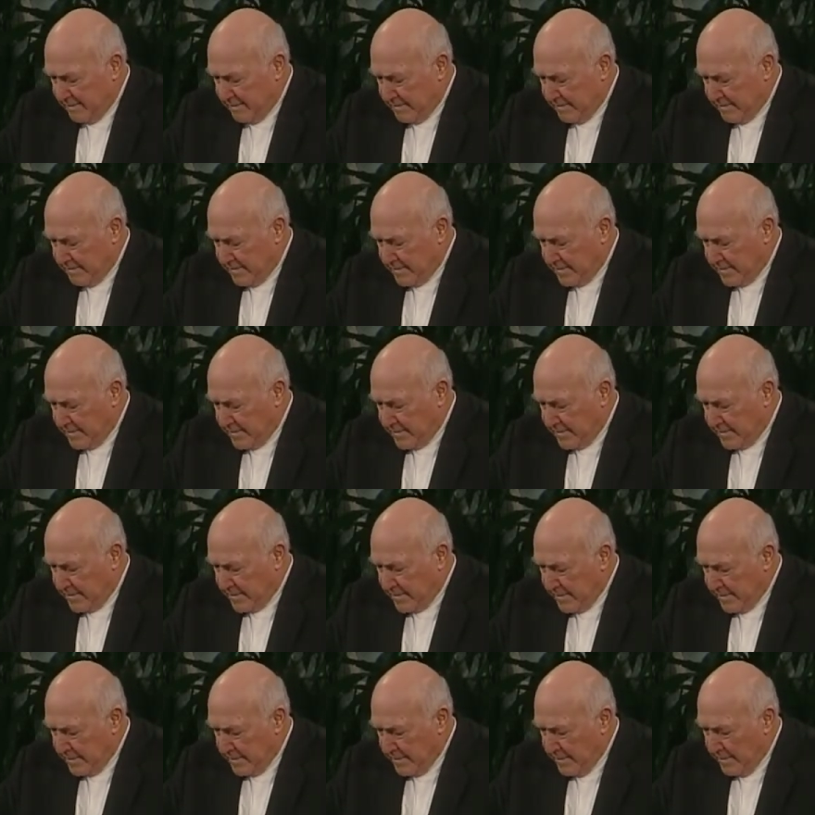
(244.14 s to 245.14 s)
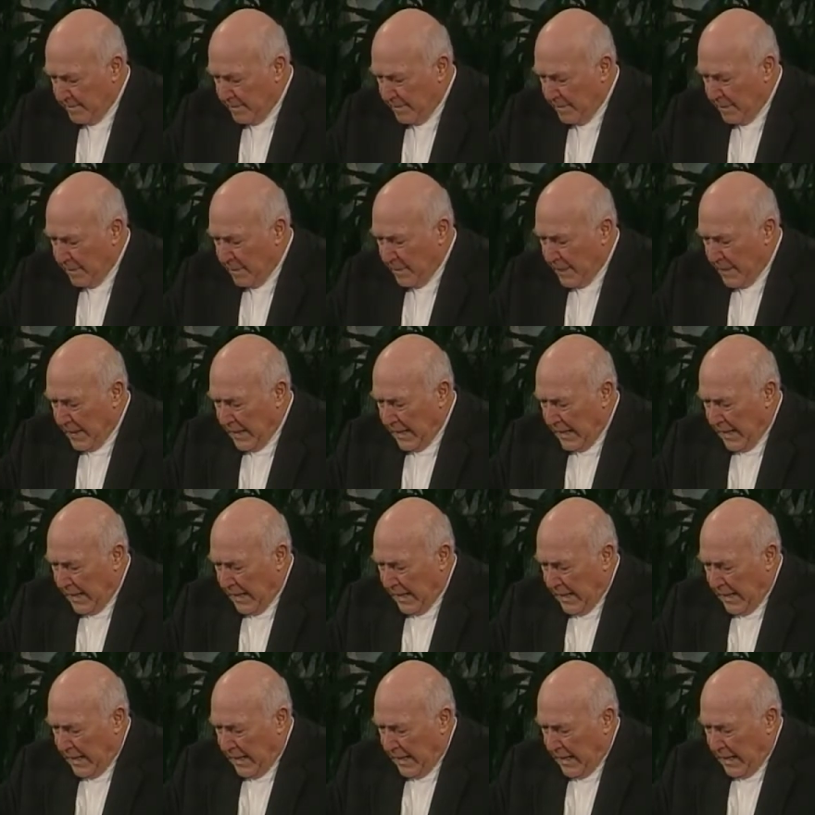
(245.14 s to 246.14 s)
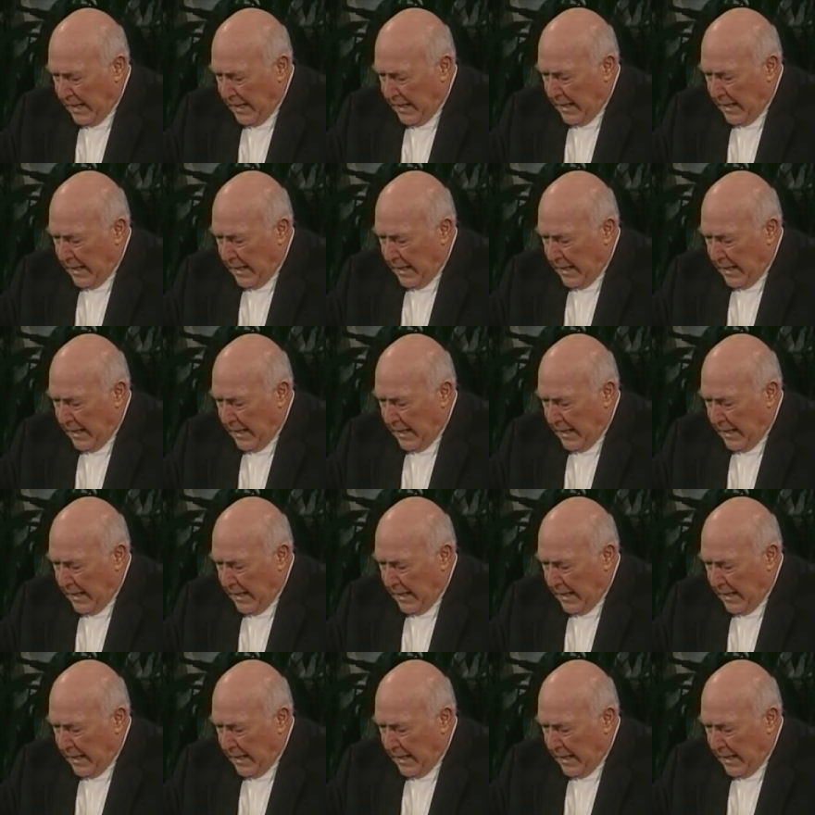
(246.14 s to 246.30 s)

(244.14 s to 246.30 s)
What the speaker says: Nothing is said.